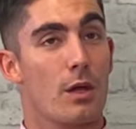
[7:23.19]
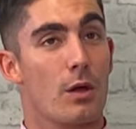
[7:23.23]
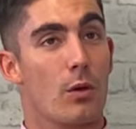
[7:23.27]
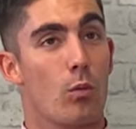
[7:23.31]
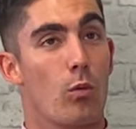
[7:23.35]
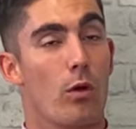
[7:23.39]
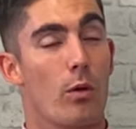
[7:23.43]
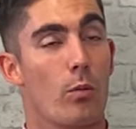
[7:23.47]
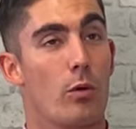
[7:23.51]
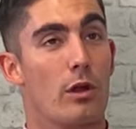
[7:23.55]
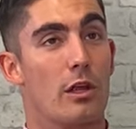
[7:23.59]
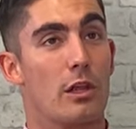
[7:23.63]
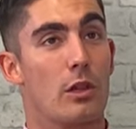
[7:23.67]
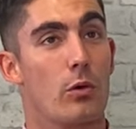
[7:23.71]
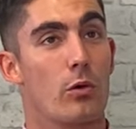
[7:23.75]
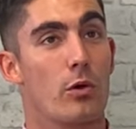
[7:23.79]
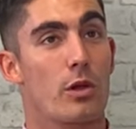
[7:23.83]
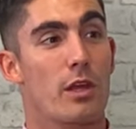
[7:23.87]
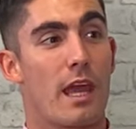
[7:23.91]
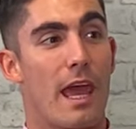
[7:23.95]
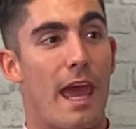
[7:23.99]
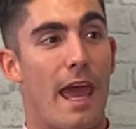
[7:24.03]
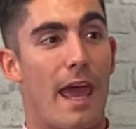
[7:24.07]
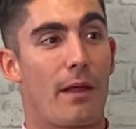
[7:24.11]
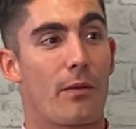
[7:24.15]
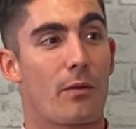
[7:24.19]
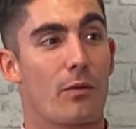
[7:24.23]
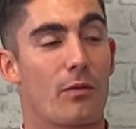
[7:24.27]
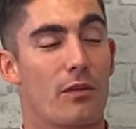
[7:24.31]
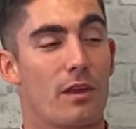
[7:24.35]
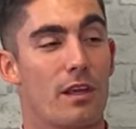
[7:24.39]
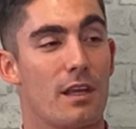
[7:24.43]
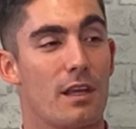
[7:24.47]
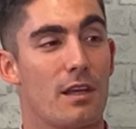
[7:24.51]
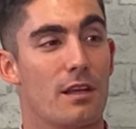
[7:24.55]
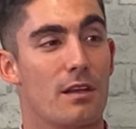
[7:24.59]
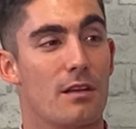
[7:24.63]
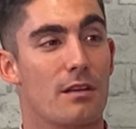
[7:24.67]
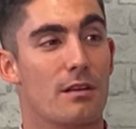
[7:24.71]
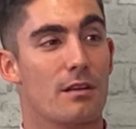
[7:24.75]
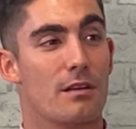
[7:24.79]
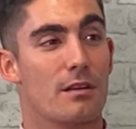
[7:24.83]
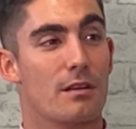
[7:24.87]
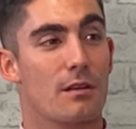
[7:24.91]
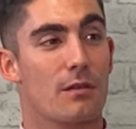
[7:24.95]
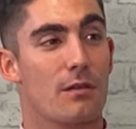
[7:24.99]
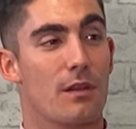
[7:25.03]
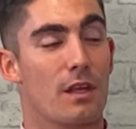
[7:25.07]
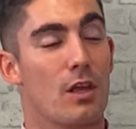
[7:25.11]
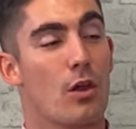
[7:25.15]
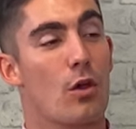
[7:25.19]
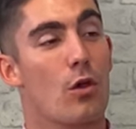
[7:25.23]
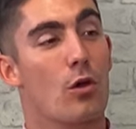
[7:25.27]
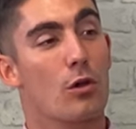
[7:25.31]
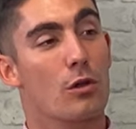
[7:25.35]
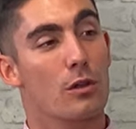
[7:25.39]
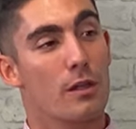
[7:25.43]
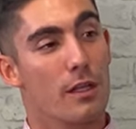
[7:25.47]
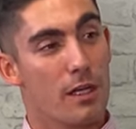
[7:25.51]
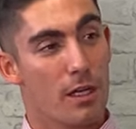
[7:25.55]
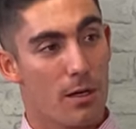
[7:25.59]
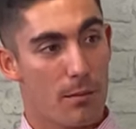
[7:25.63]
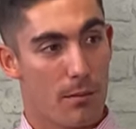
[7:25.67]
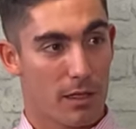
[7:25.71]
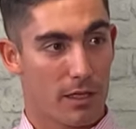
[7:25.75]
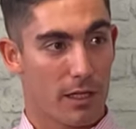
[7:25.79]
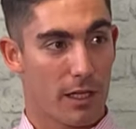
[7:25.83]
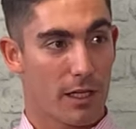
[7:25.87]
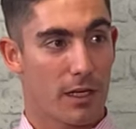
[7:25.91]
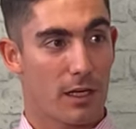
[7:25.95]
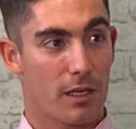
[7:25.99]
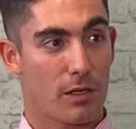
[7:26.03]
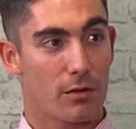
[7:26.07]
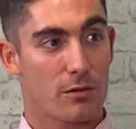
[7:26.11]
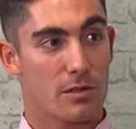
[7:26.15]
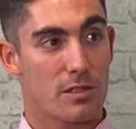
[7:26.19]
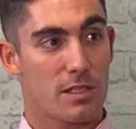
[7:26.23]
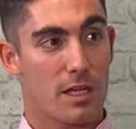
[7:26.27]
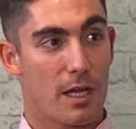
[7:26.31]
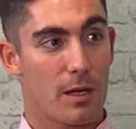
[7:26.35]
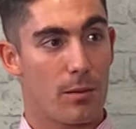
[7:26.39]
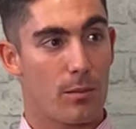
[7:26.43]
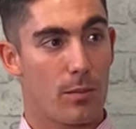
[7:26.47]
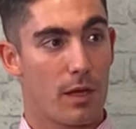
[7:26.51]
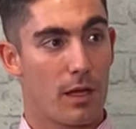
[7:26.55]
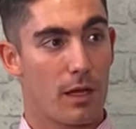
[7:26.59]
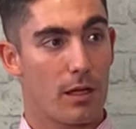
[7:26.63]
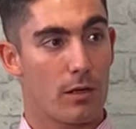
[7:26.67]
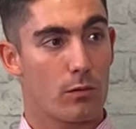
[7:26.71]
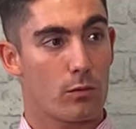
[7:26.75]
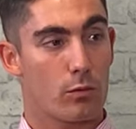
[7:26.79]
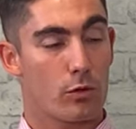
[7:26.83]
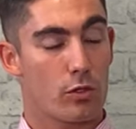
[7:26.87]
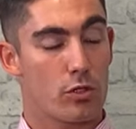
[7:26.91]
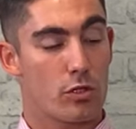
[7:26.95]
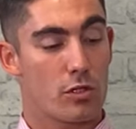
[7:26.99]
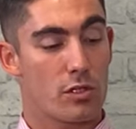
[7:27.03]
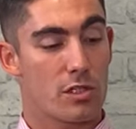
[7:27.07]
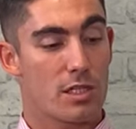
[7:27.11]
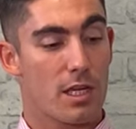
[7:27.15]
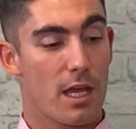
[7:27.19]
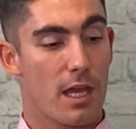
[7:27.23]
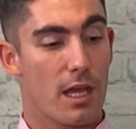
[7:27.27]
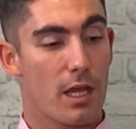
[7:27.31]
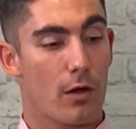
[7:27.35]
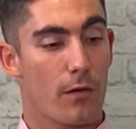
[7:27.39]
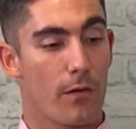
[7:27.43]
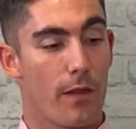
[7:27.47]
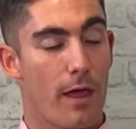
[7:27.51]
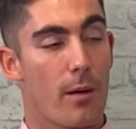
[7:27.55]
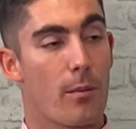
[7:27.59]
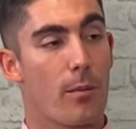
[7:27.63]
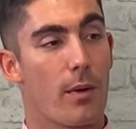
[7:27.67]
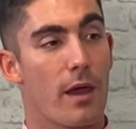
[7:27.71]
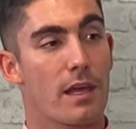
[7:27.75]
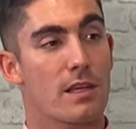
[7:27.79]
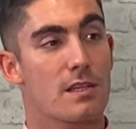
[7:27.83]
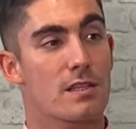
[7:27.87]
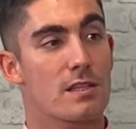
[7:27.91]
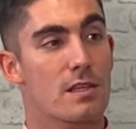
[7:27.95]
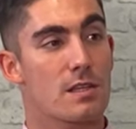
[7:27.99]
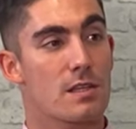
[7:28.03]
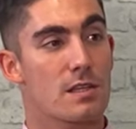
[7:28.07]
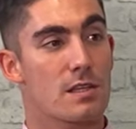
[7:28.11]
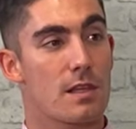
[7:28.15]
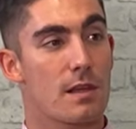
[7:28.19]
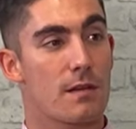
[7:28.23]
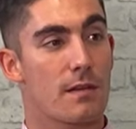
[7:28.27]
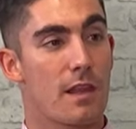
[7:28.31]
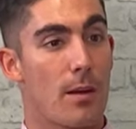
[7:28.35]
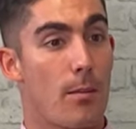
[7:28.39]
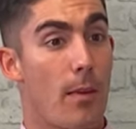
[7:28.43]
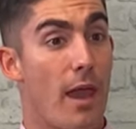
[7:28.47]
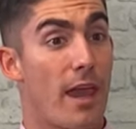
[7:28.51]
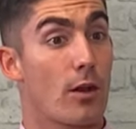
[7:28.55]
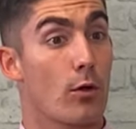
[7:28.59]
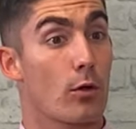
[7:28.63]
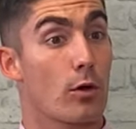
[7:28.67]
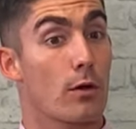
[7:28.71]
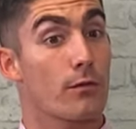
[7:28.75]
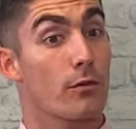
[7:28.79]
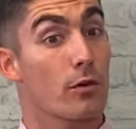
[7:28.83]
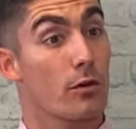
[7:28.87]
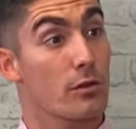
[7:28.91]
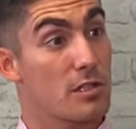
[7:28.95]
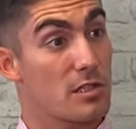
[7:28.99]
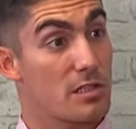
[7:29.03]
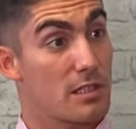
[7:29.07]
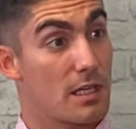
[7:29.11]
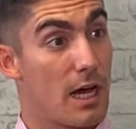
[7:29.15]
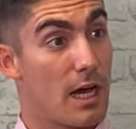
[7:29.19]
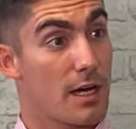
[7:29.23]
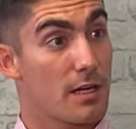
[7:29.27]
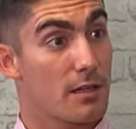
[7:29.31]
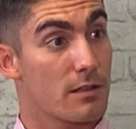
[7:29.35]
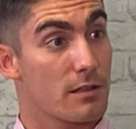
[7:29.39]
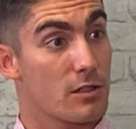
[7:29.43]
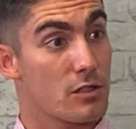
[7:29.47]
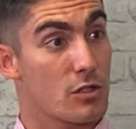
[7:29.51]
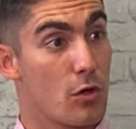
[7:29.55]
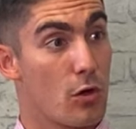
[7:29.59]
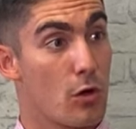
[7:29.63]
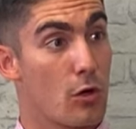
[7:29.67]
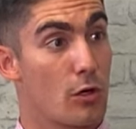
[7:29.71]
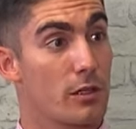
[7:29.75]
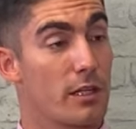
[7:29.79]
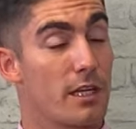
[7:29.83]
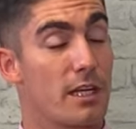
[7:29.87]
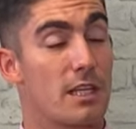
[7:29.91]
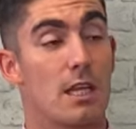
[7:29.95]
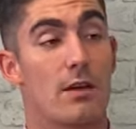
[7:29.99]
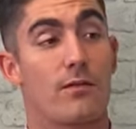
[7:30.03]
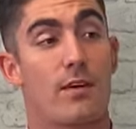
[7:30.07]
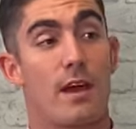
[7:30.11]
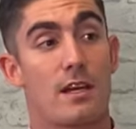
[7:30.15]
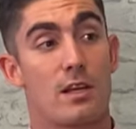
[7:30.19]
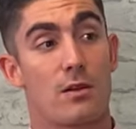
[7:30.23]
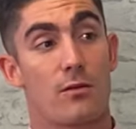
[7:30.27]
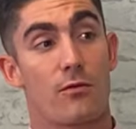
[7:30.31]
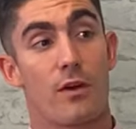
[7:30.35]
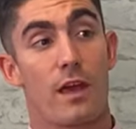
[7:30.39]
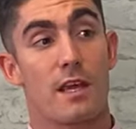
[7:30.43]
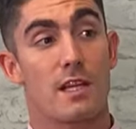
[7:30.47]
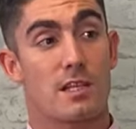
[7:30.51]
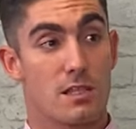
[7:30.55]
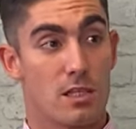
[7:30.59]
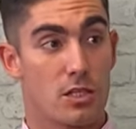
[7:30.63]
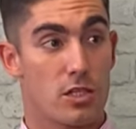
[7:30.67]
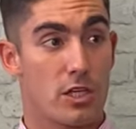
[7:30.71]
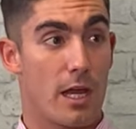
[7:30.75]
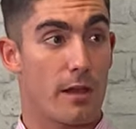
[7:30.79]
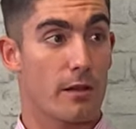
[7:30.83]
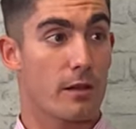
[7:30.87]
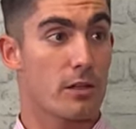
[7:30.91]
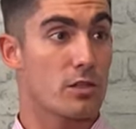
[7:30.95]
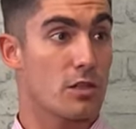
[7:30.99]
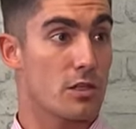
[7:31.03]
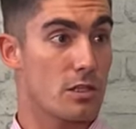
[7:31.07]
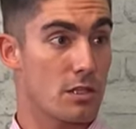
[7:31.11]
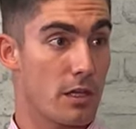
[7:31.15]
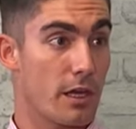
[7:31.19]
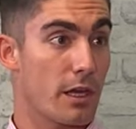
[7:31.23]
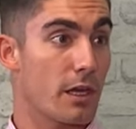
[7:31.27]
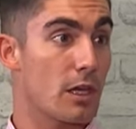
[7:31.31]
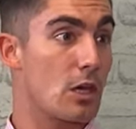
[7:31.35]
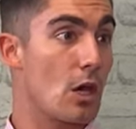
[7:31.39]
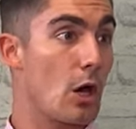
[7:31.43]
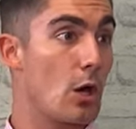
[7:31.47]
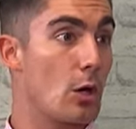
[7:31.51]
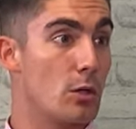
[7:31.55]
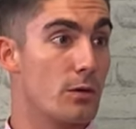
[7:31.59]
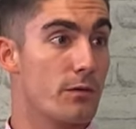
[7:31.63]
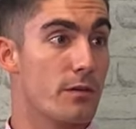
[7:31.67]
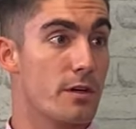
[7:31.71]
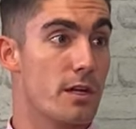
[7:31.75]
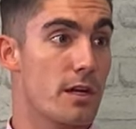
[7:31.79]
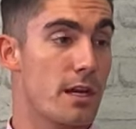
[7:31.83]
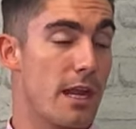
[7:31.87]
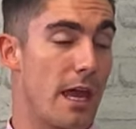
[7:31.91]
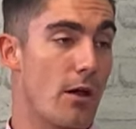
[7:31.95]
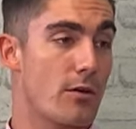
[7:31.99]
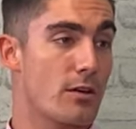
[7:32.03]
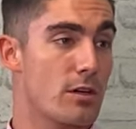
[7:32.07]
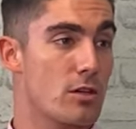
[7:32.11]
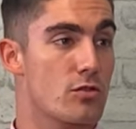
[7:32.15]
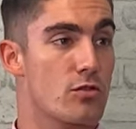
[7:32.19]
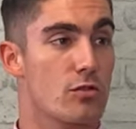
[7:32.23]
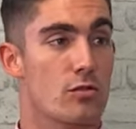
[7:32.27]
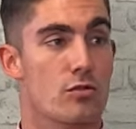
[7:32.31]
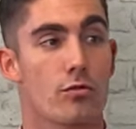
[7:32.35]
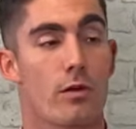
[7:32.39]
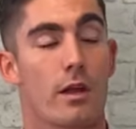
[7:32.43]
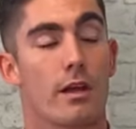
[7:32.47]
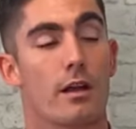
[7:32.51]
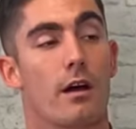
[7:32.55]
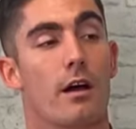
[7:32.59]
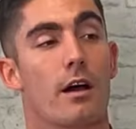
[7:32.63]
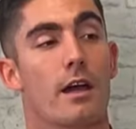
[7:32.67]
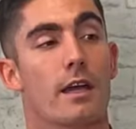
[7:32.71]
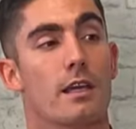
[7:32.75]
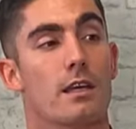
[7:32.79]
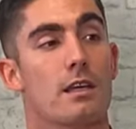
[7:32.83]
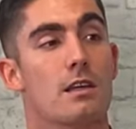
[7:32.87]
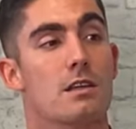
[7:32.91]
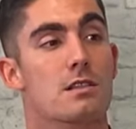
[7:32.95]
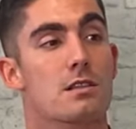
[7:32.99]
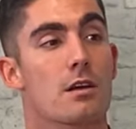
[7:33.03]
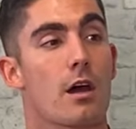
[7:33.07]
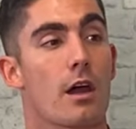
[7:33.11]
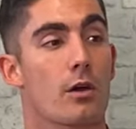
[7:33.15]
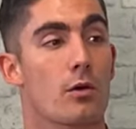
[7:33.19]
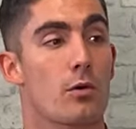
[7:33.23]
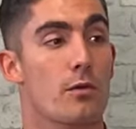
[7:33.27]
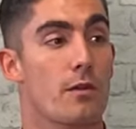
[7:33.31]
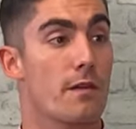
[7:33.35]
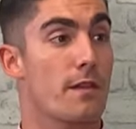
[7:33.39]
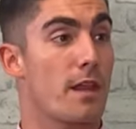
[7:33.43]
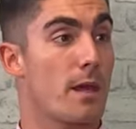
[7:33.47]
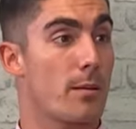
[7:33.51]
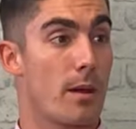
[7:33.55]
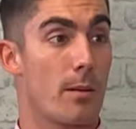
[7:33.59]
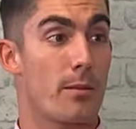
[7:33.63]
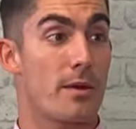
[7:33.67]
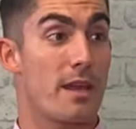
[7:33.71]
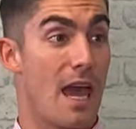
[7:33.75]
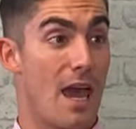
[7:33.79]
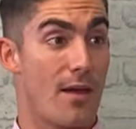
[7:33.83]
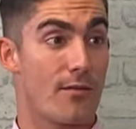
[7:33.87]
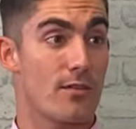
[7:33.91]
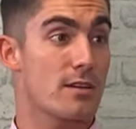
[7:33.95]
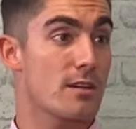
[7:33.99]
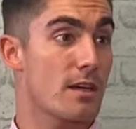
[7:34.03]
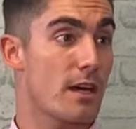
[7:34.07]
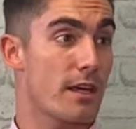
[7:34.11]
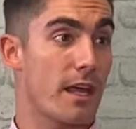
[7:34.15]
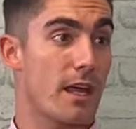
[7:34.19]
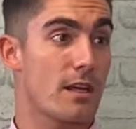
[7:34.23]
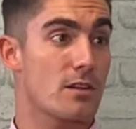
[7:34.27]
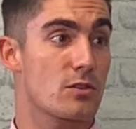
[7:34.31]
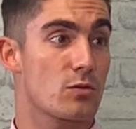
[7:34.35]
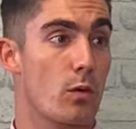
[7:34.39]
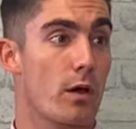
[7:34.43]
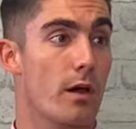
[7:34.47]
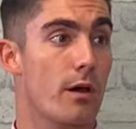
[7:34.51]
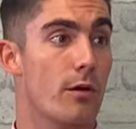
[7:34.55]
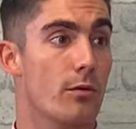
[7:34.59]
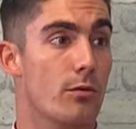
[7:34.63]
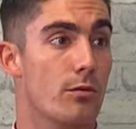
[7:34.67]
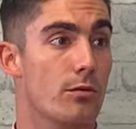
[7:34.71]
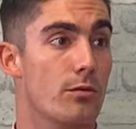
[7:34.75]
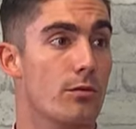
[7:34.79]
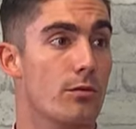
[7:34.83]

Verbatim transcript: When we look at the the earlier millennials, A B, would you say on that basis that they may not have got started as early and they've had to face the challenges like COVID and now an interest rate hiking cycle that they maybe haven't done as well?